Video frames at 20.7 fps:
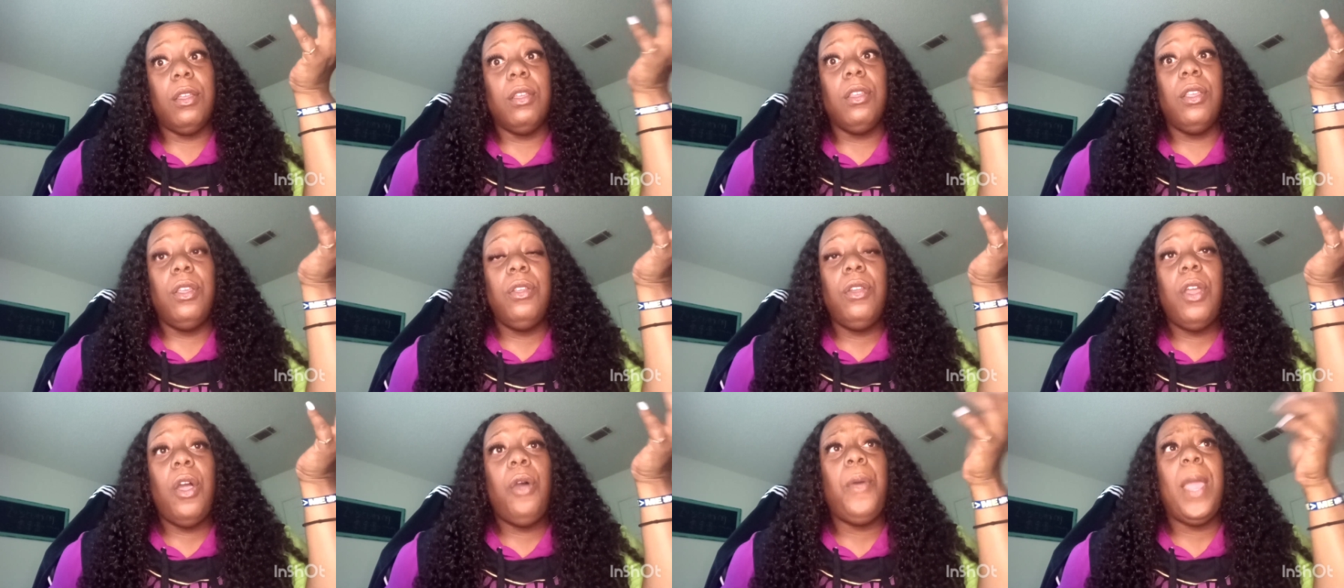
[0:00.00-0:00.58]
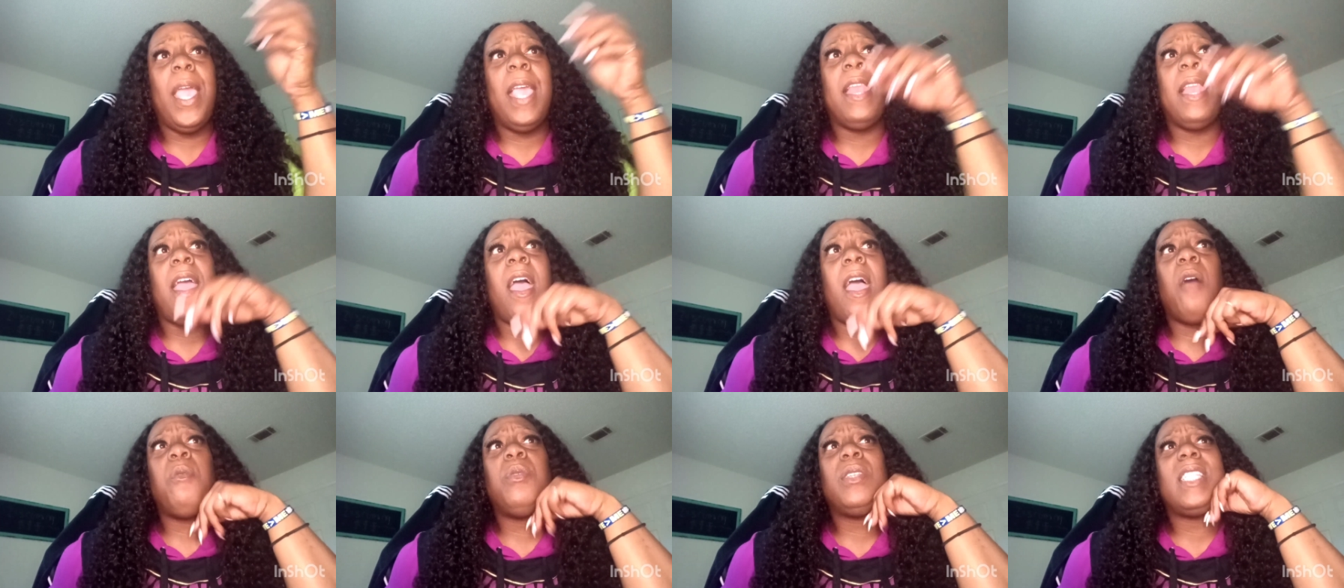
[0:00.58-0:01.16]
you know, and
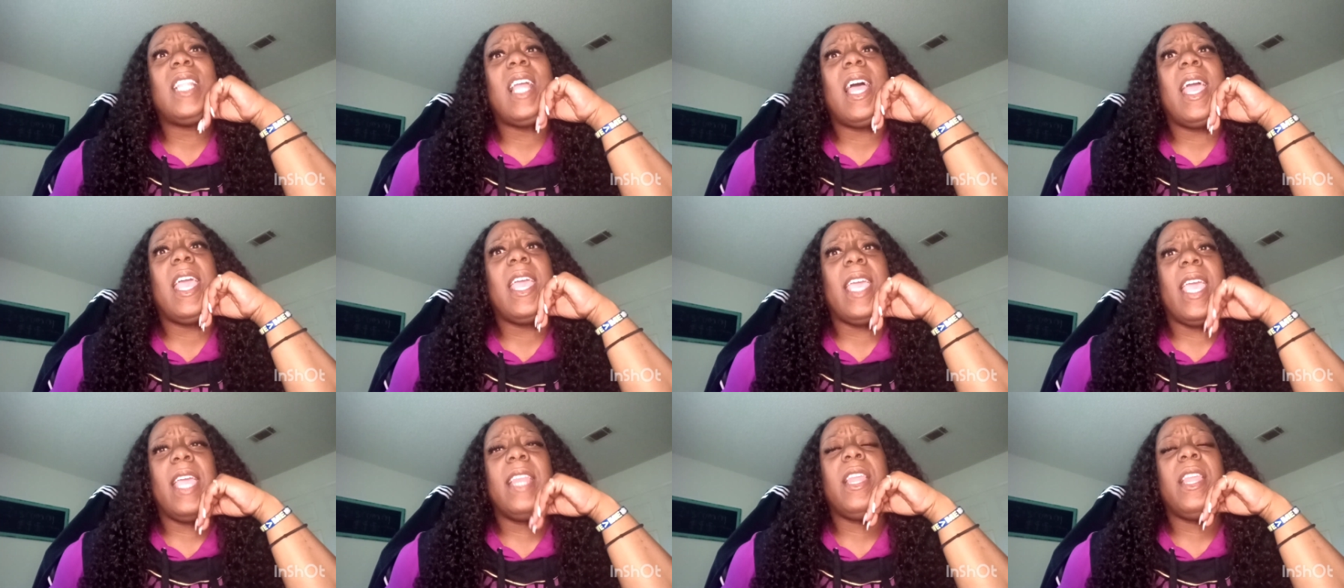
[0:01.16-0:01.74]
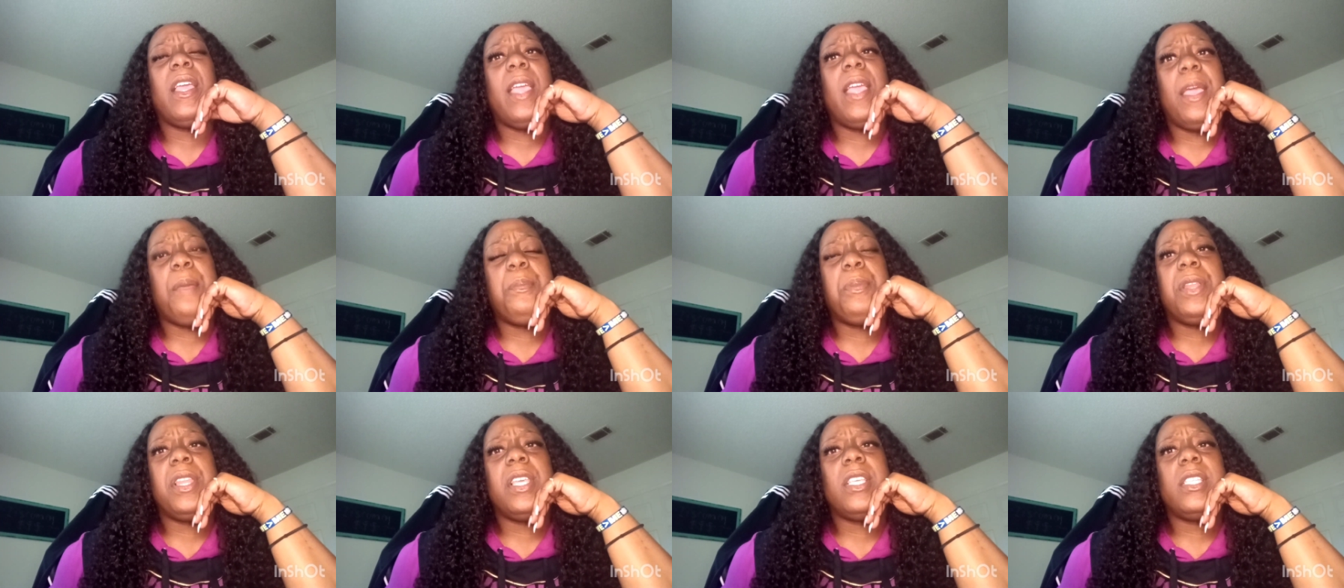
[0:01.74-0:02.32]
I was like, and that
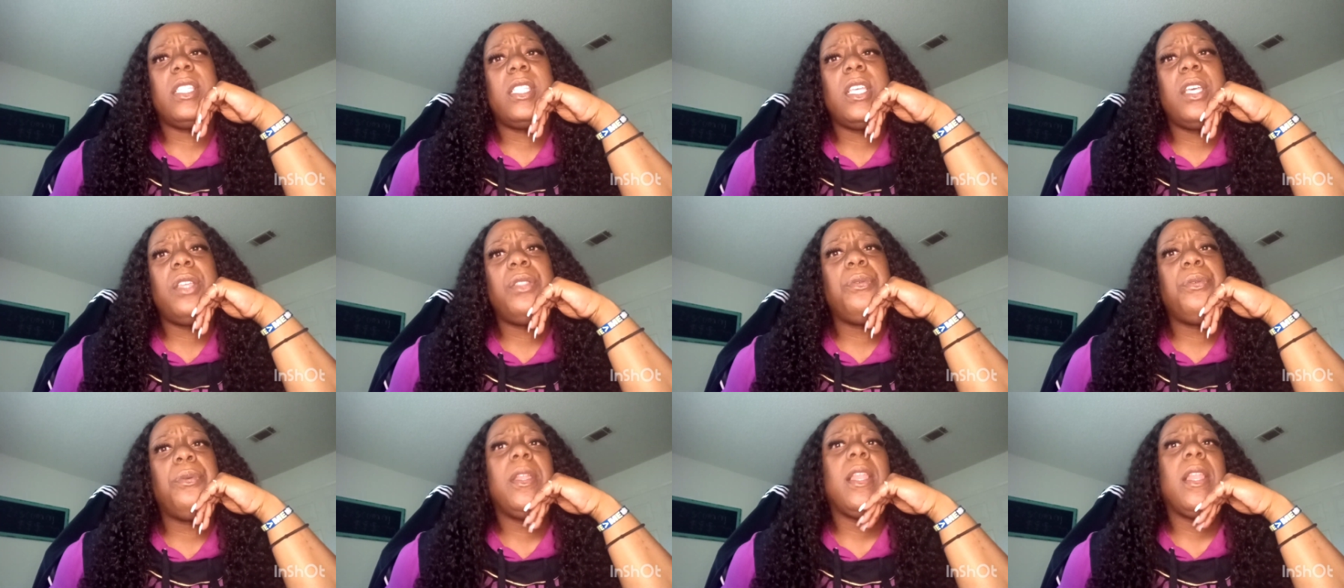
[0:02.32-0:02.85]
happened in Southern,